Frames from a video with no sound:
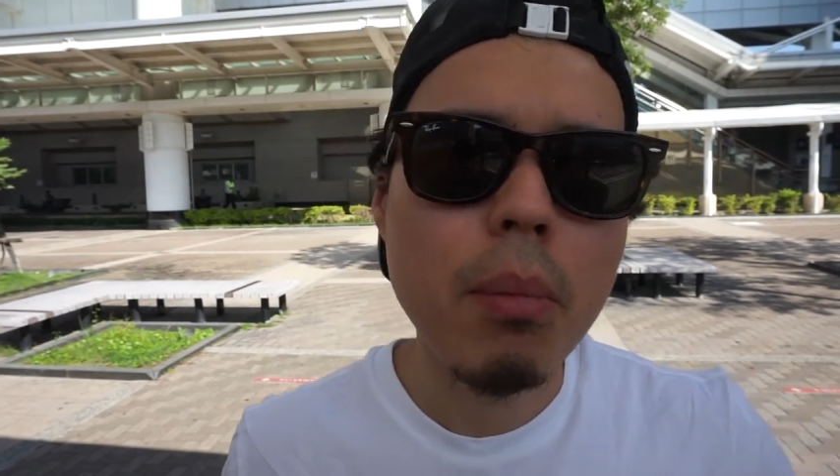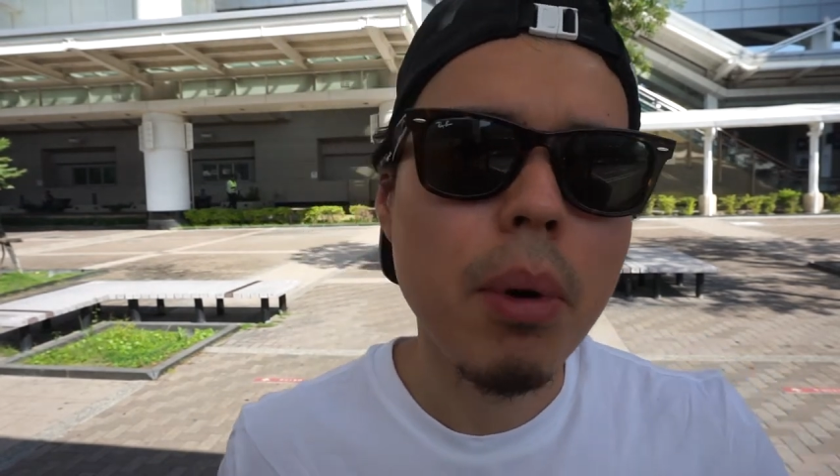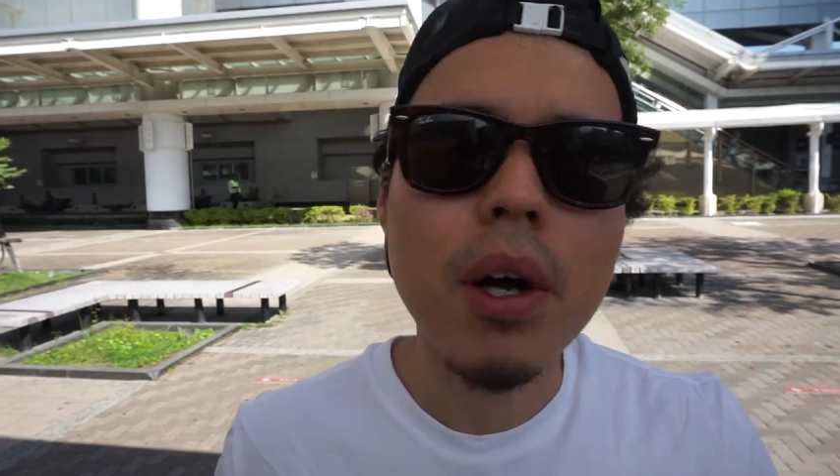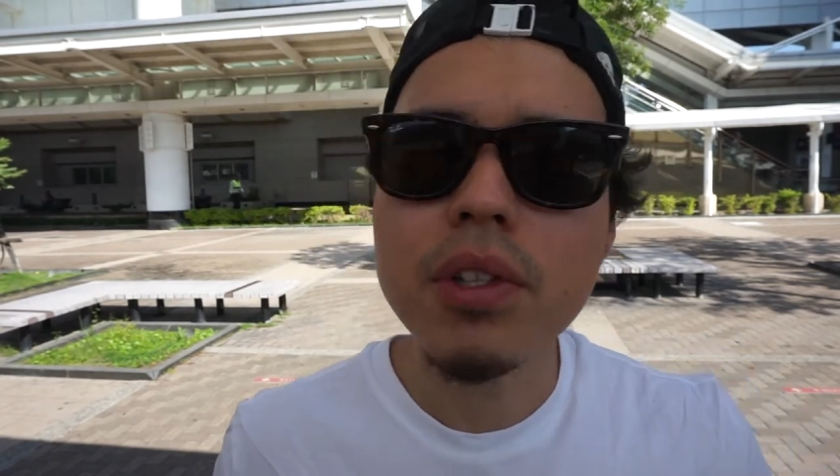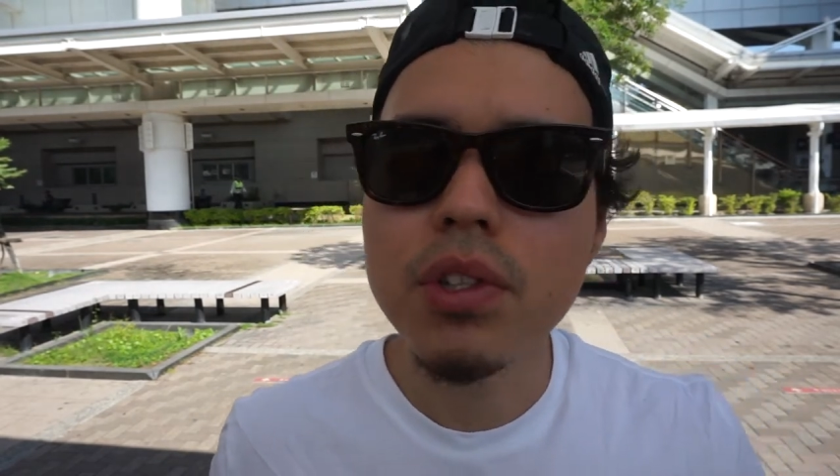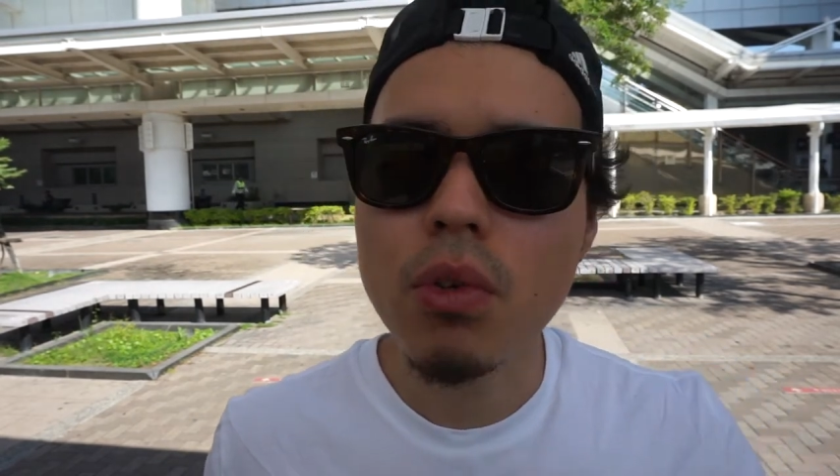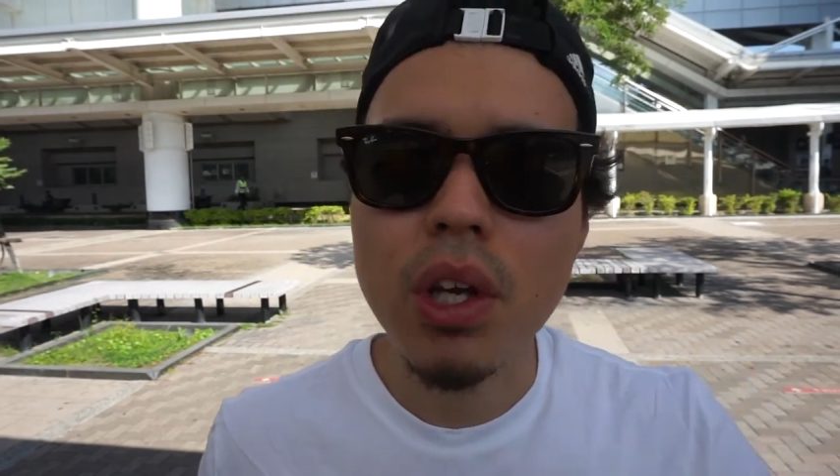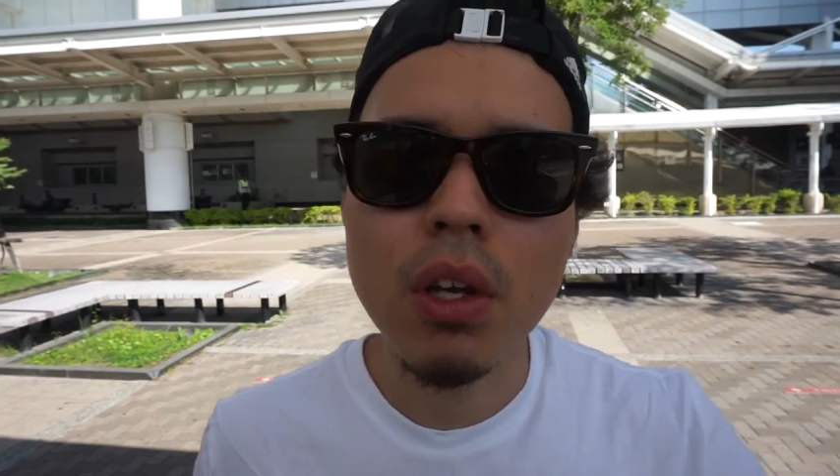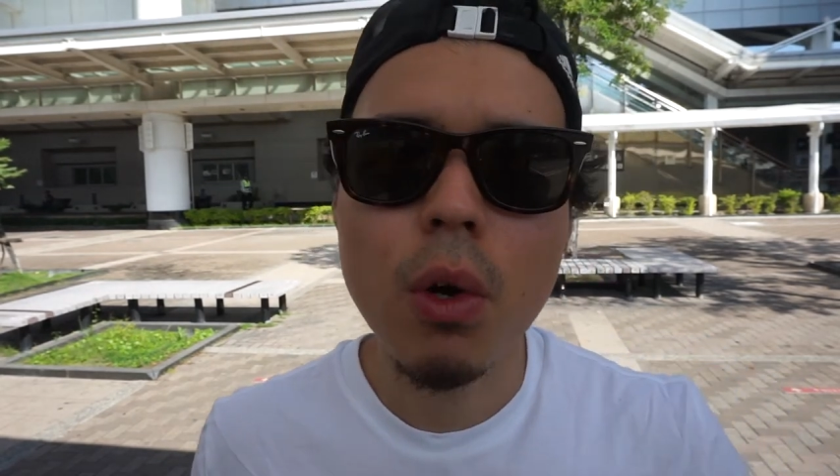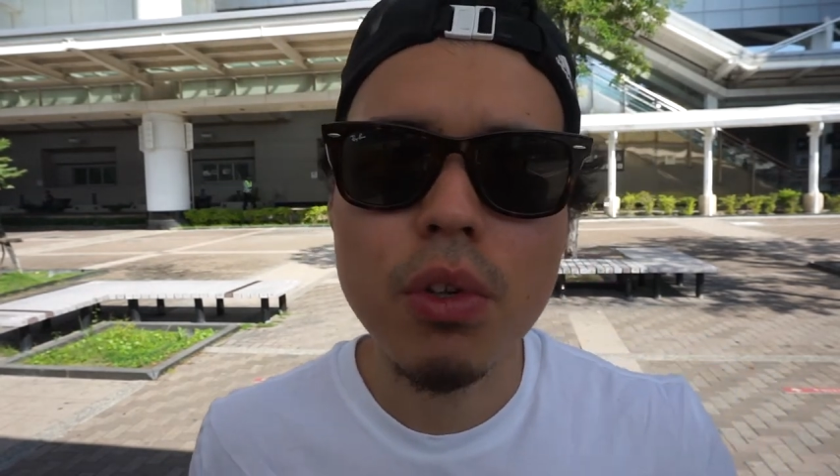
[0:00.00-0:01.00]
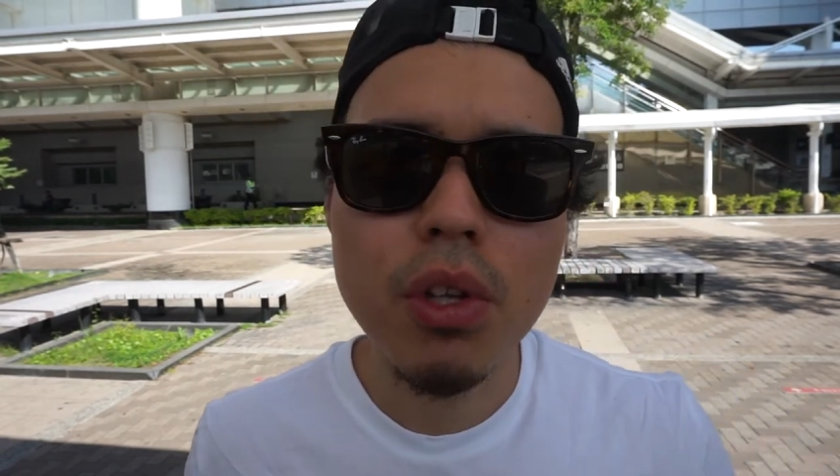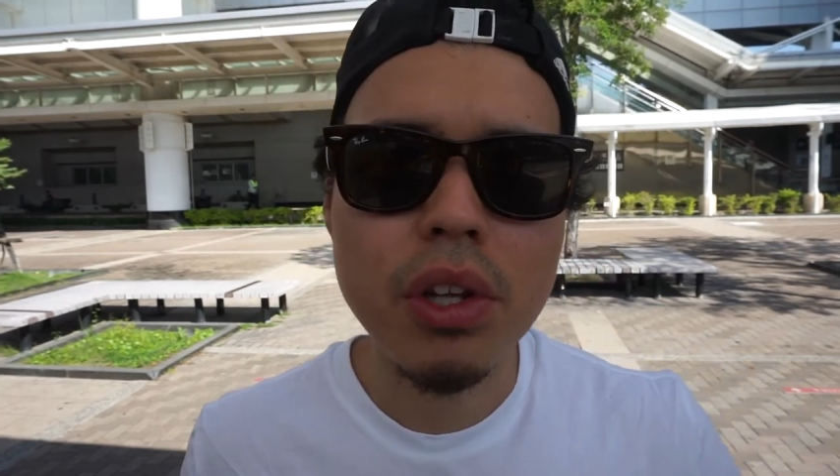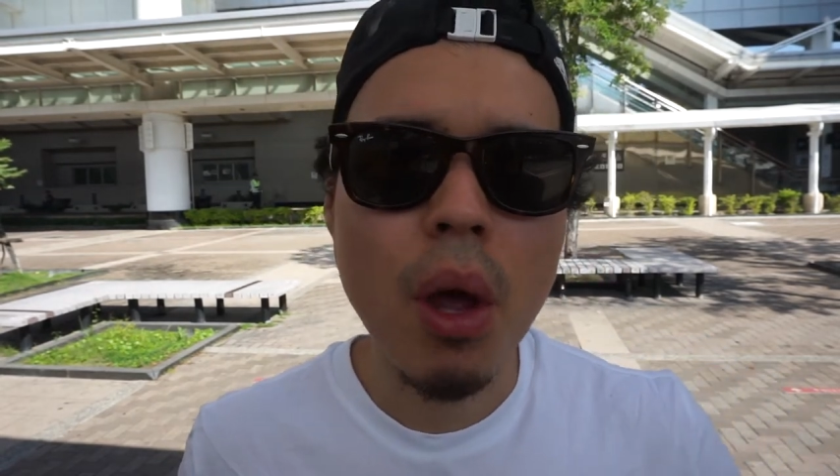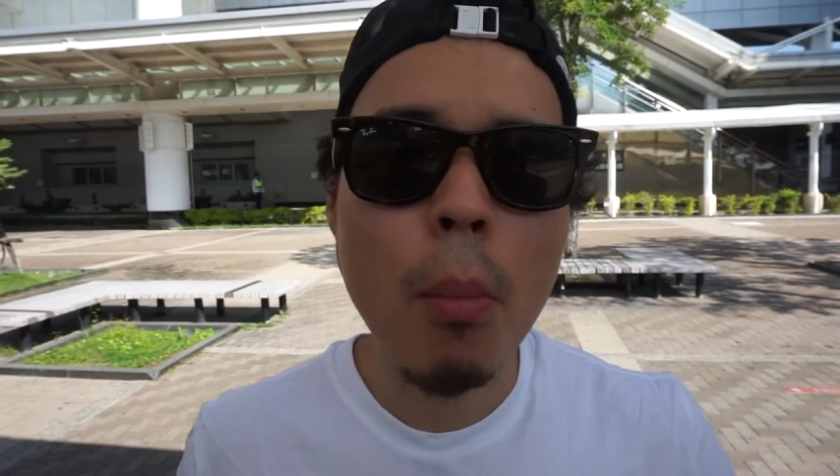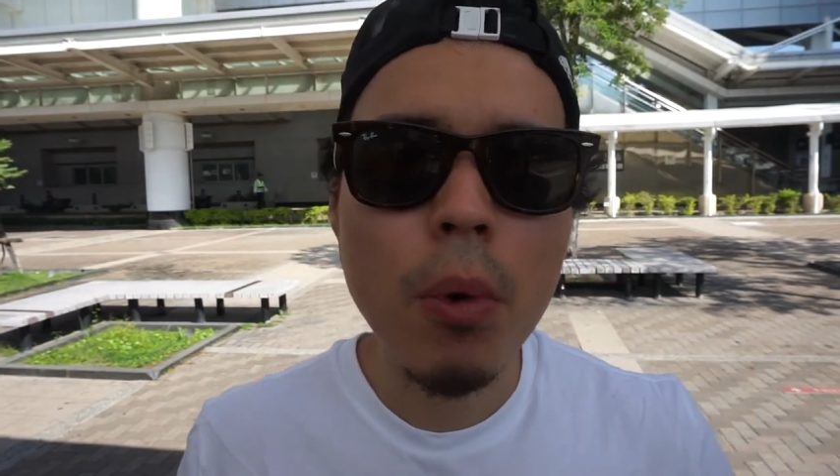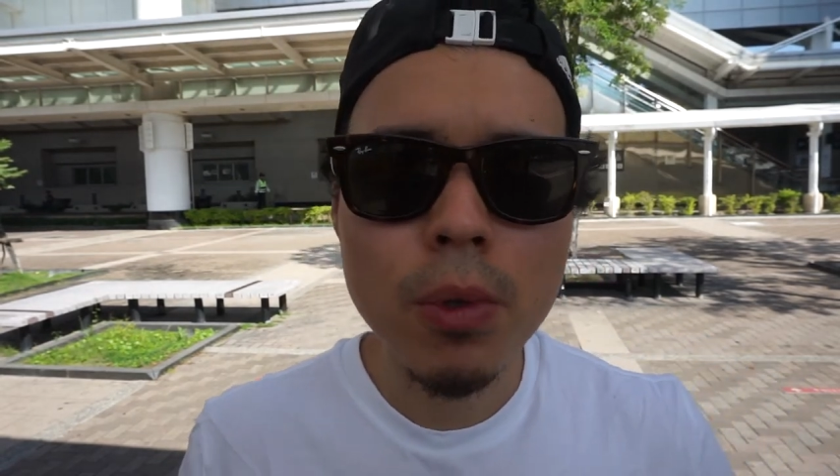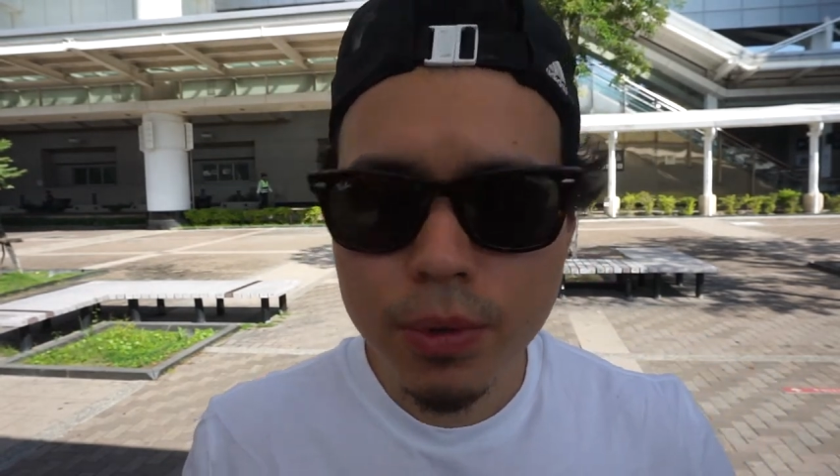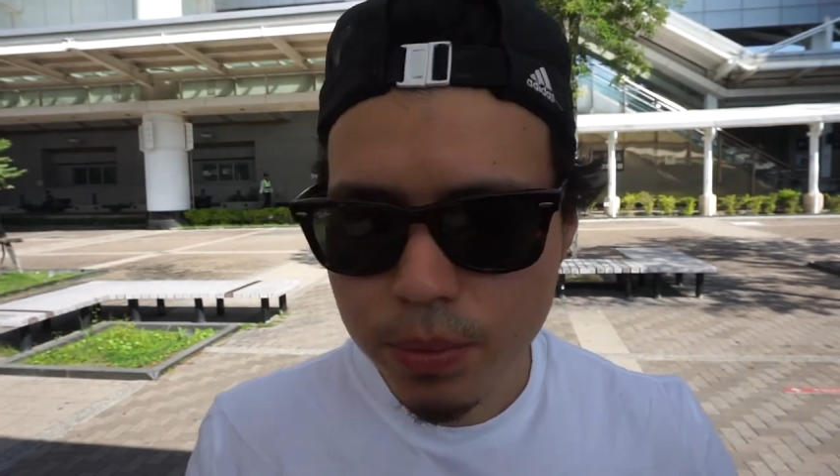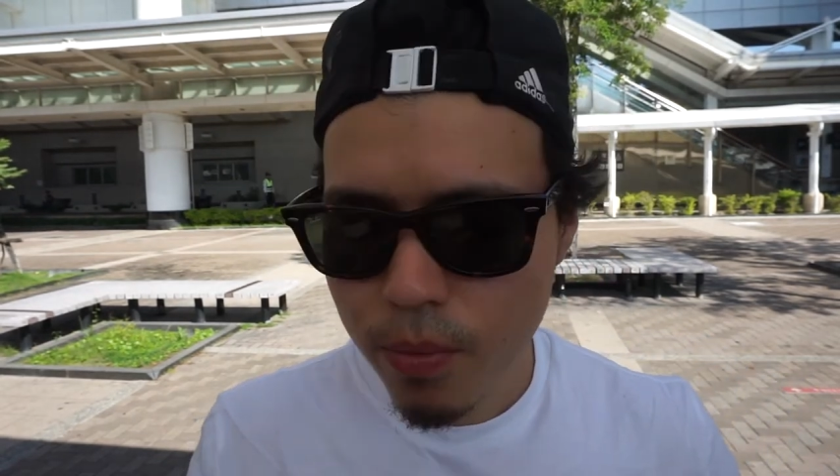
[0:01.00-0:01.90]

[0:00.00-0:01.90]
bus so I can go to the temple.